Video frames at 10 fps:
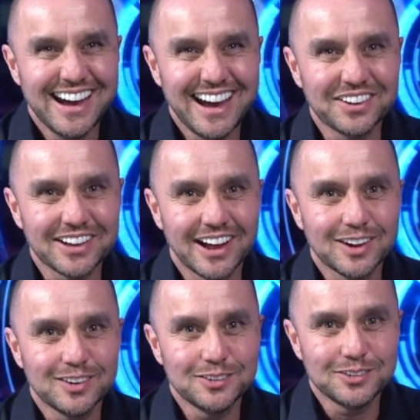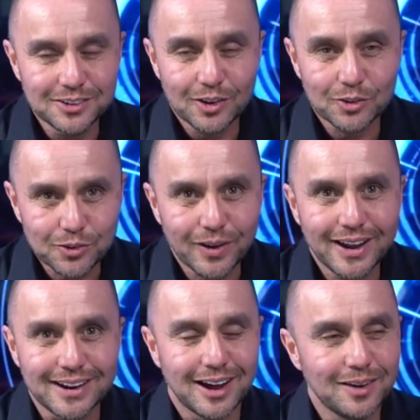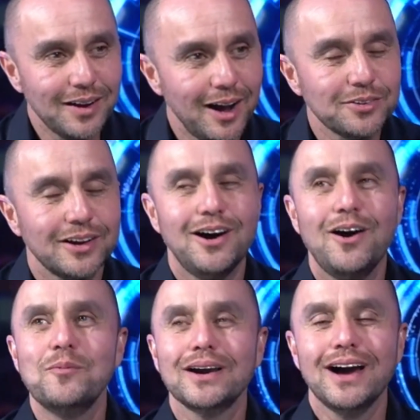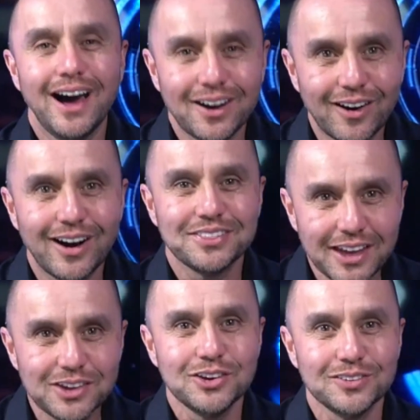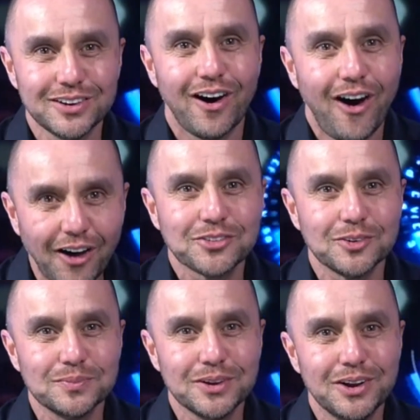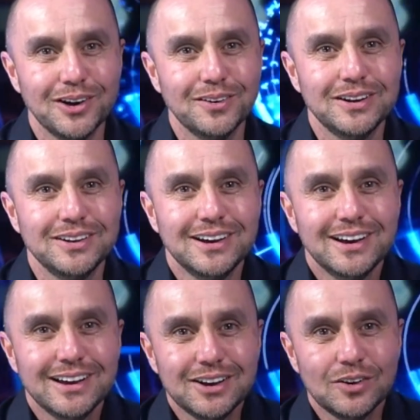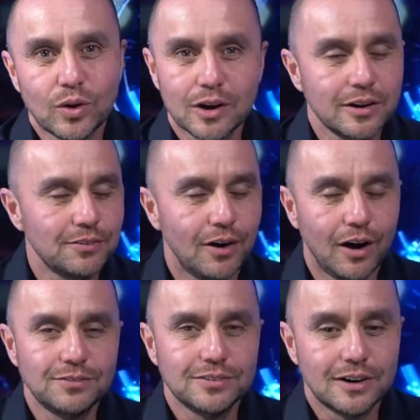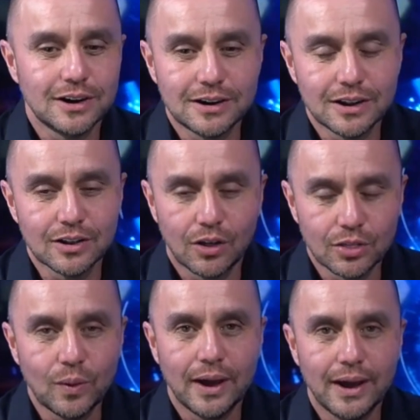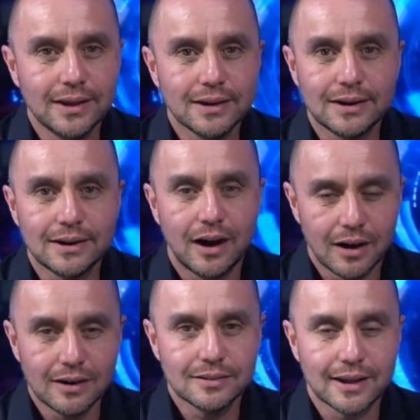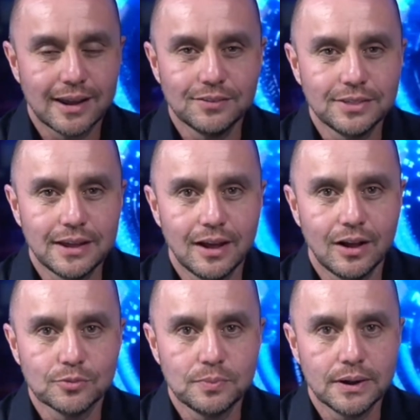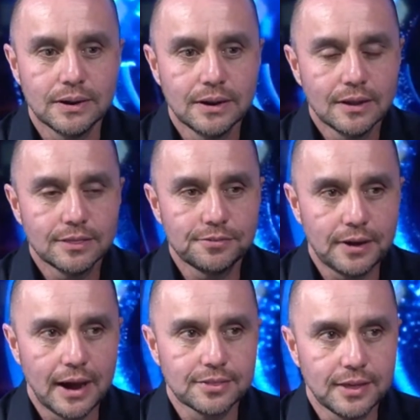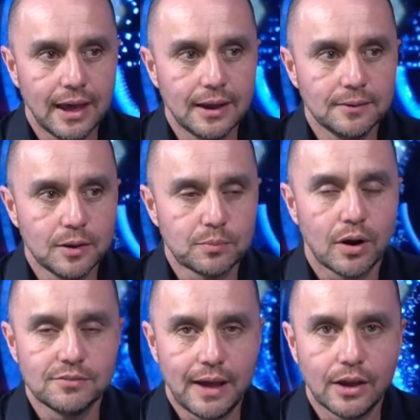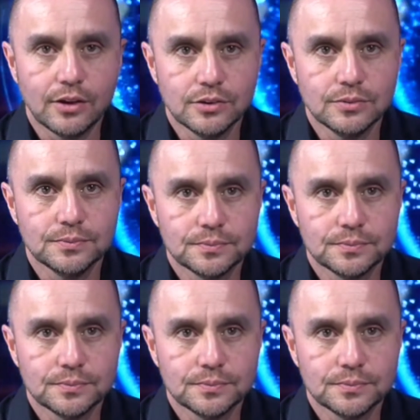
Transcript: and they're like, dude, that was great. I, I, was like, oh my god, all right, thank you. You know, awesome. You know, and you know we're going to evolve uh, along the way, uh, uh, like everything else. But the fact that it brought value,